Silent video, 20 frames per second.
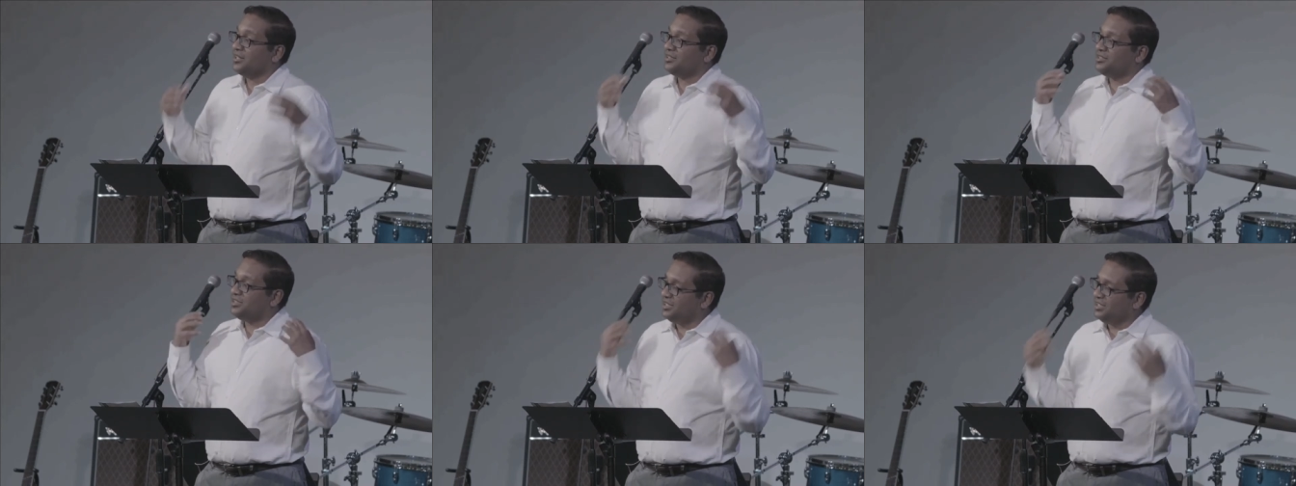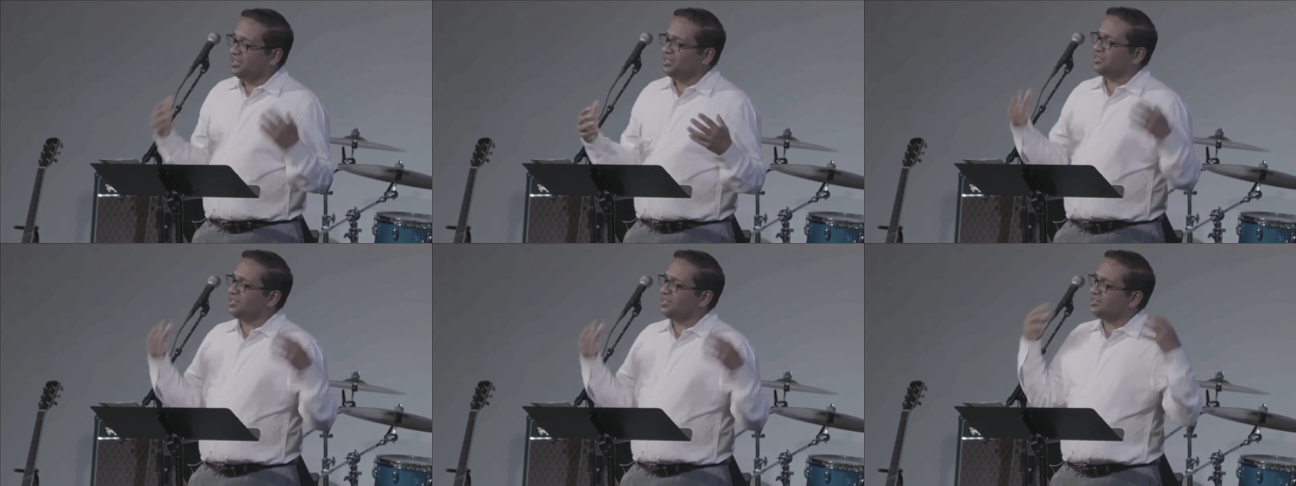
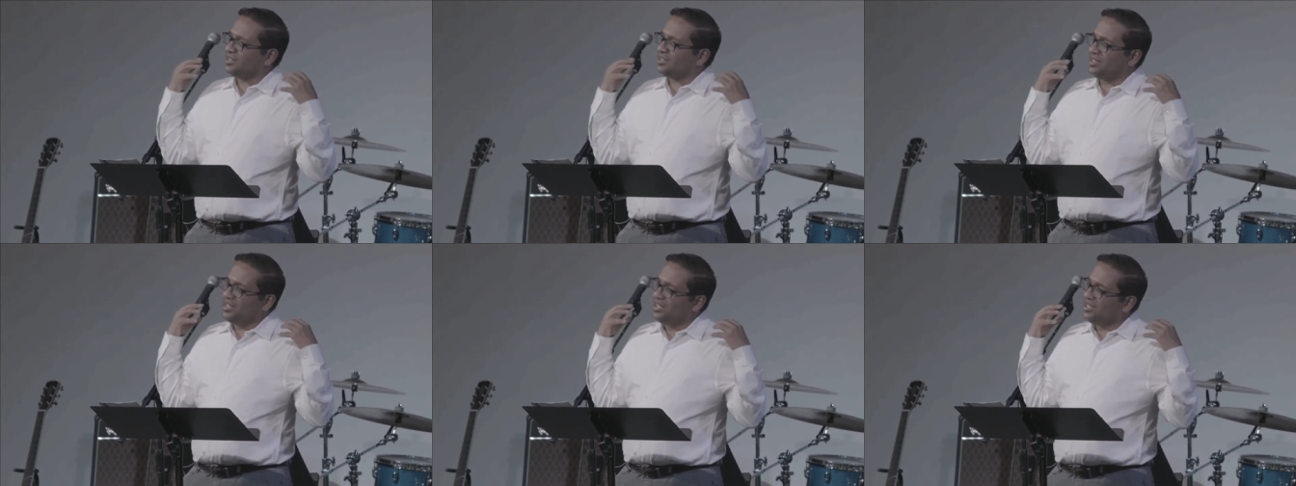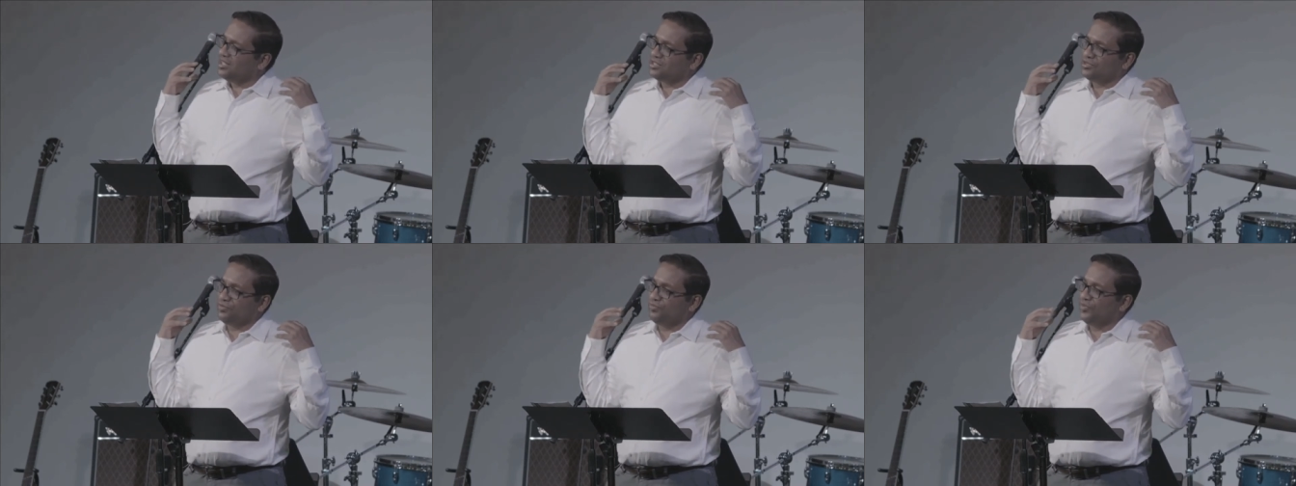Jesus
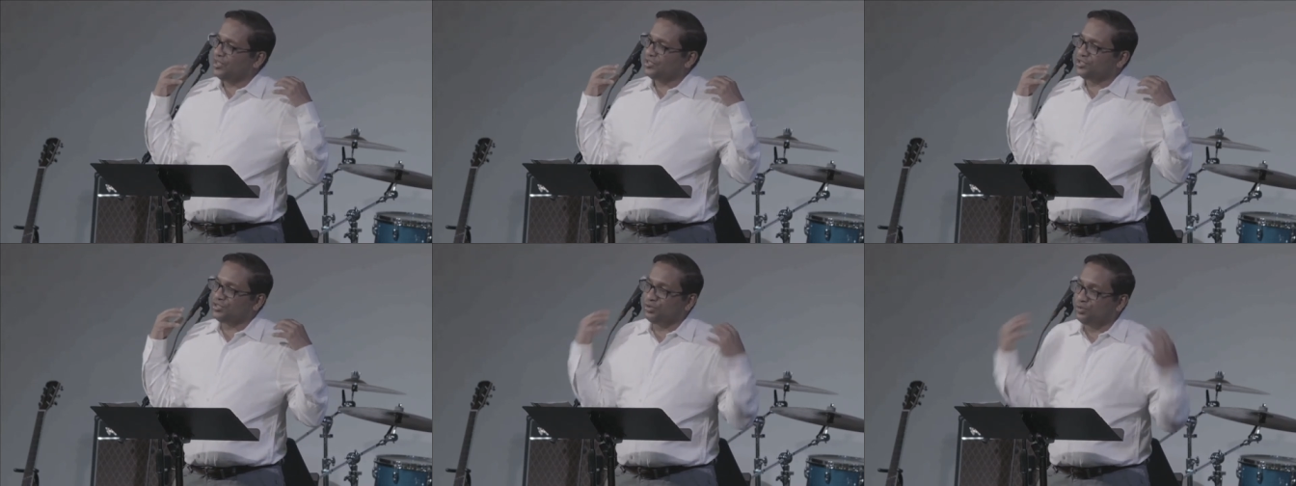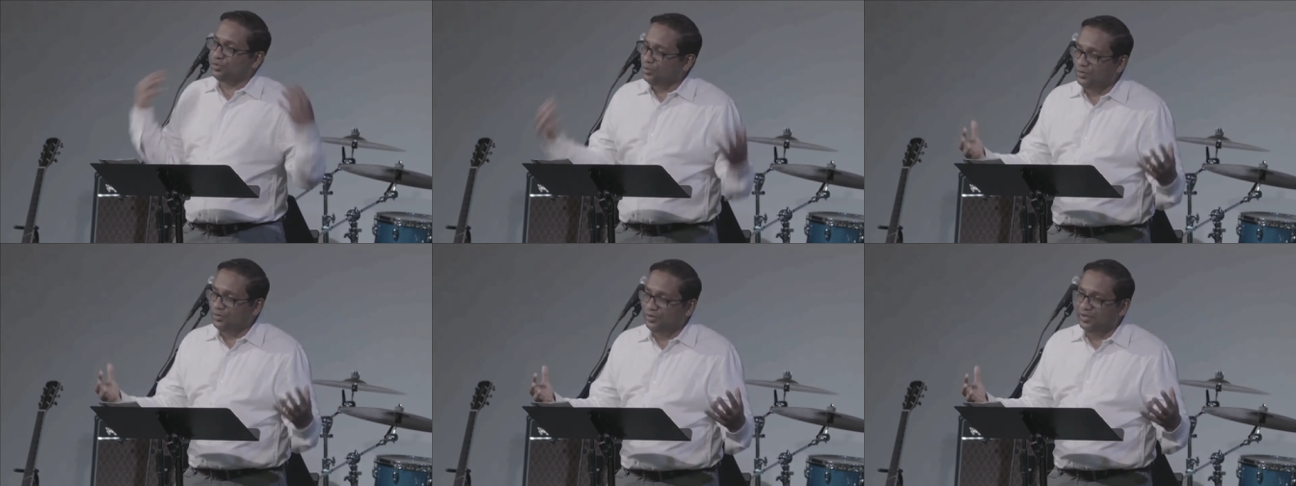is
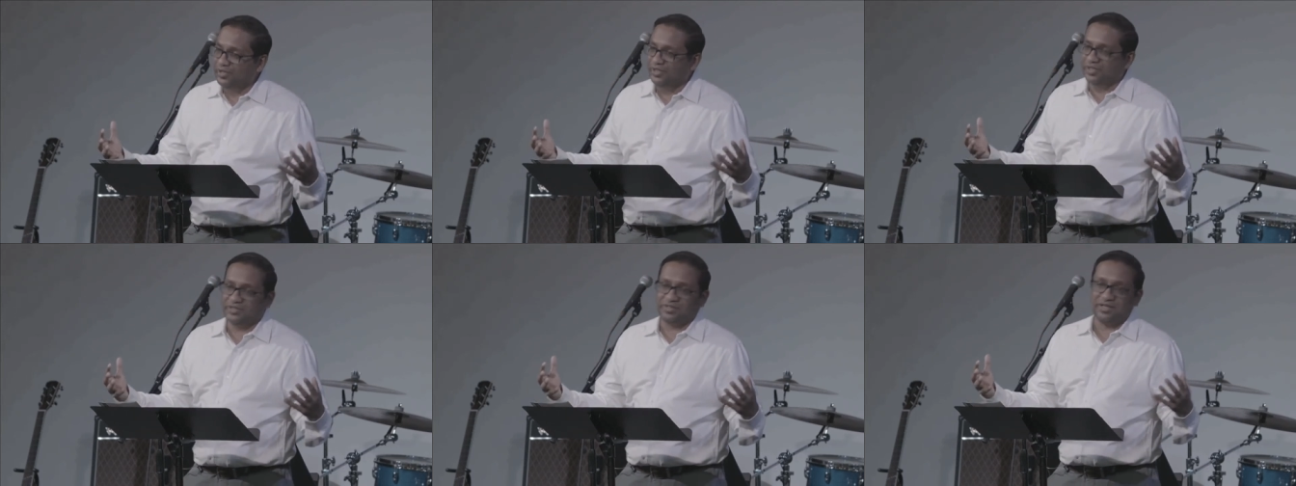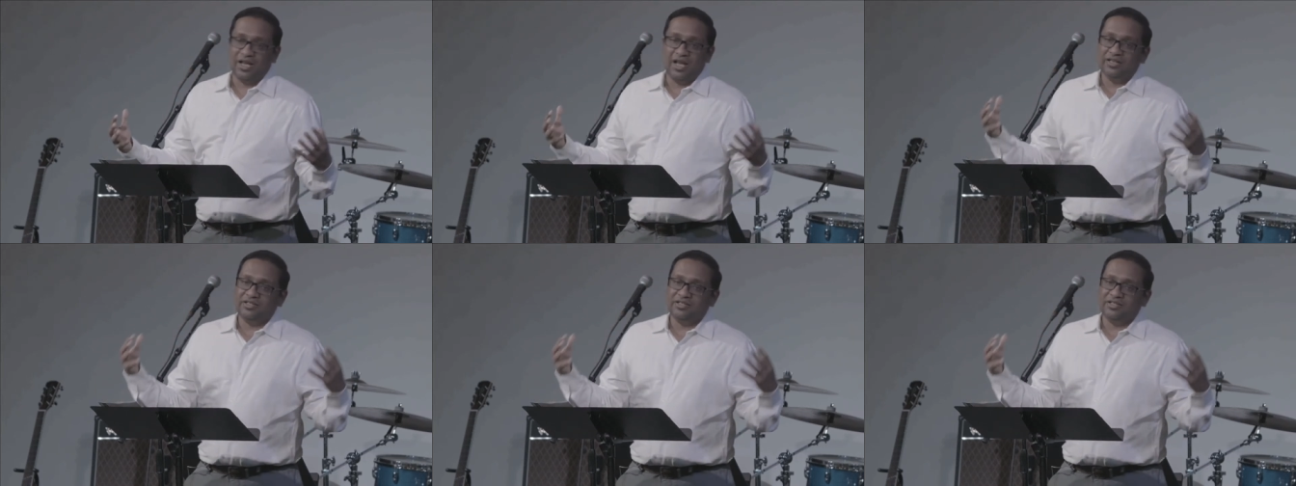victorious.